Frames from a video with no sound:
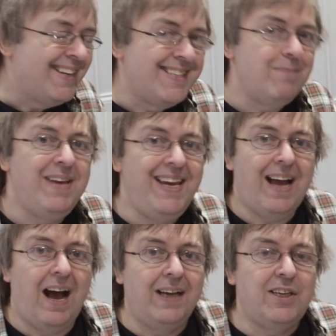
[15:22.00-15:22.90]
to
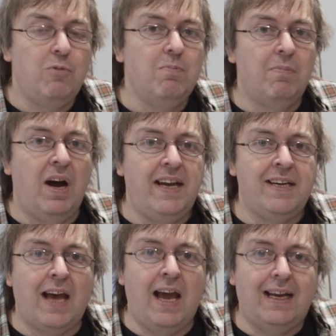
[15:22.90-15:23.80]
me, I don't
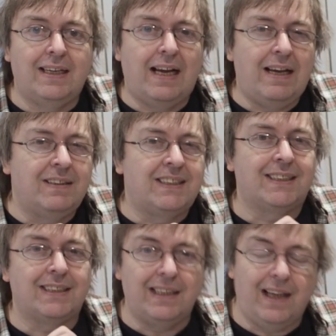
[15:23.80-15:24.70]
mind a
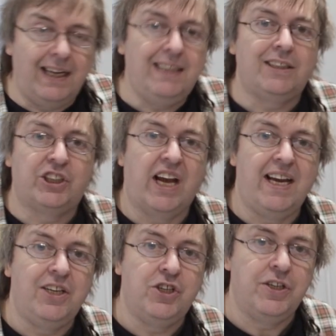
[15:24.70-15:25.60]
slight
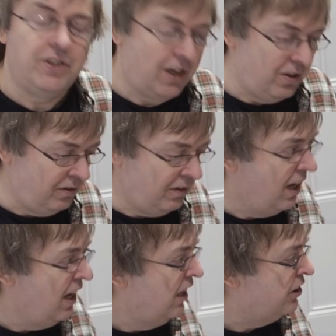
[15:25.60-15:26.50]
change in tone.
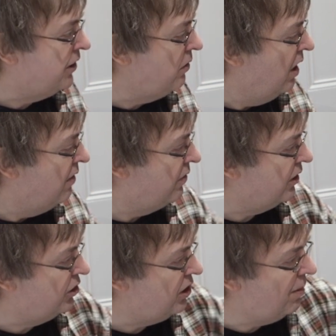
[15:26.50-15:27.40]
So, for
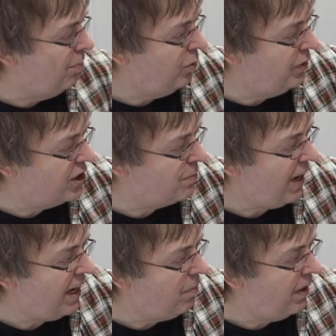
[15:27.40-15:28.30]
example, this
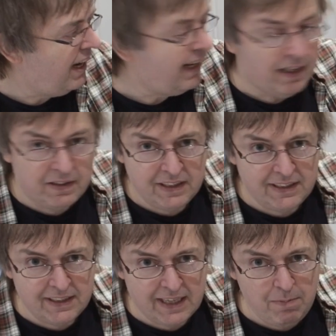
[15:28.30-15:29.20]
paper here,
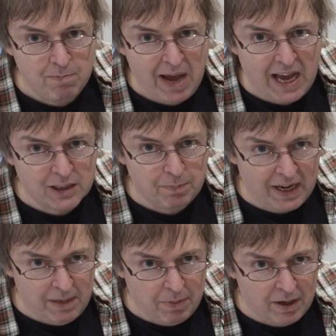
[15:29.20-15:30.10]
this is a matte
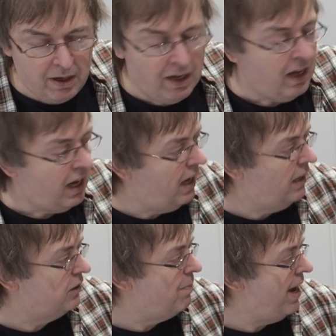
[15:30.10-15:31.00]
paper.
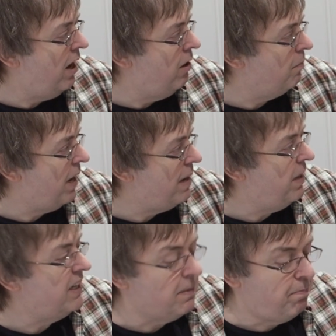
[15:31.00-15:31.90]
It's a matte art
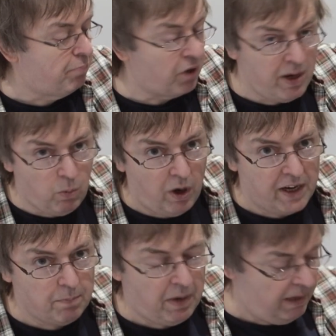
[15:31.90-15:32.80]
paper. It's a bright
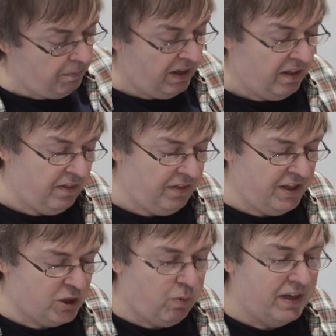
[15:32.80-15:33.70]
white paper.
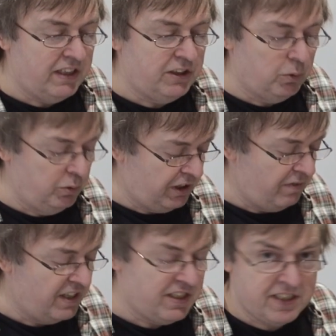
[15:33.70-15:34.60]
This one is also,
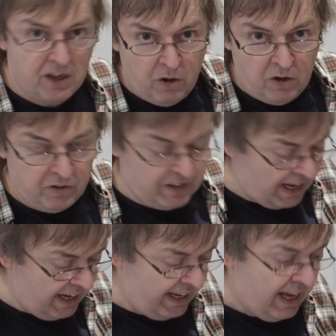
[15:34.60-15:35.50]
this is on
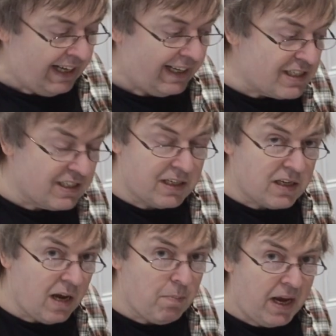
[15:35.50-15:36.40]
a luster
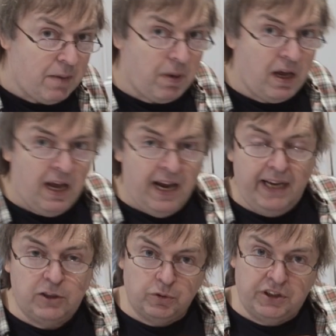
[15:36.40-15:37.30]
type paper.
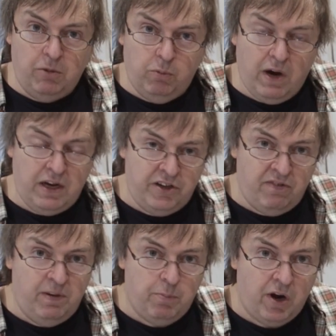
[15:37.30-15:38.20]
It's also
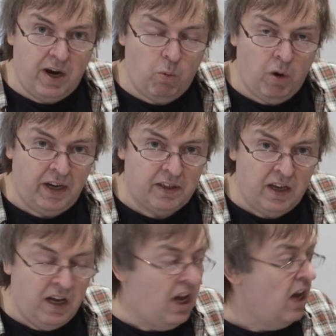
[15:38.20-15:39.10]
relatively bright white.
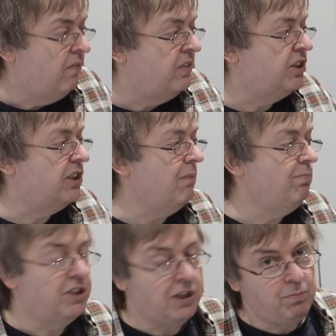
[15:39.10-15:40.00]
For
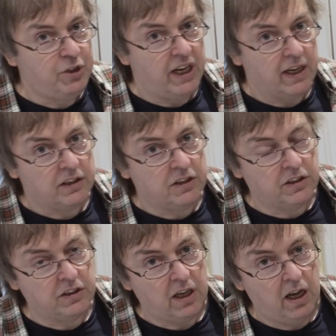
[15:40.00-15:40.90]
some
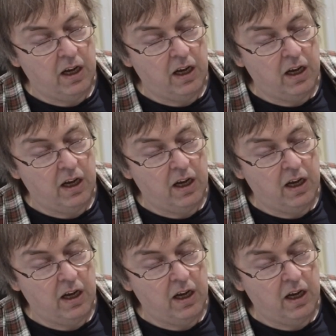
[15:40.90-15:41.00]
subjects,